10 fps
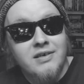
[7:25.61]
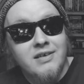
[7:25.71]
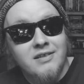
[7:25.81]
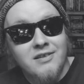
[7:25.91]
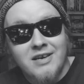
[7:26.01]

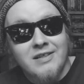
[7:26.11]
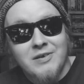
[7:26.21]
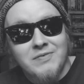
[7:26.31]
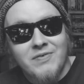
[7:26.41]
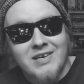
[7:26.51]
Look at
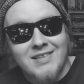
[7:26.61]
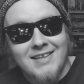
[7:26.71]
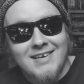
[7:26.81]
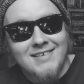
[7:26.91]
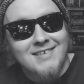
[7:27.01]
those fucking
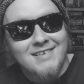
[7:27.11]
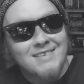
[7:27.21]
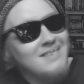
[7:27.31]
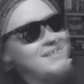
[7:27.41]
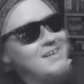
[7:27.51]
things.
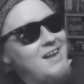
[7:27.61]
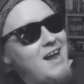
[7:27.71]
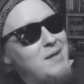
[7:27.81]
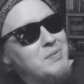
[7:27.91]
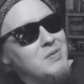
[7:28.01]

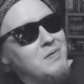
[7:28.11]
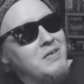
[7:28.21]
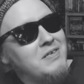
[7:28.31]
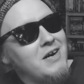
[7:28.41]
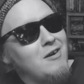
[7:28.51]

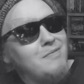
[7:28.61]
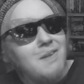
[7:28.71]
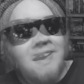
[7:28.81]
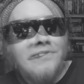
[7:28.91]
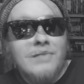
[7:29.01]
Absolutely terrifying.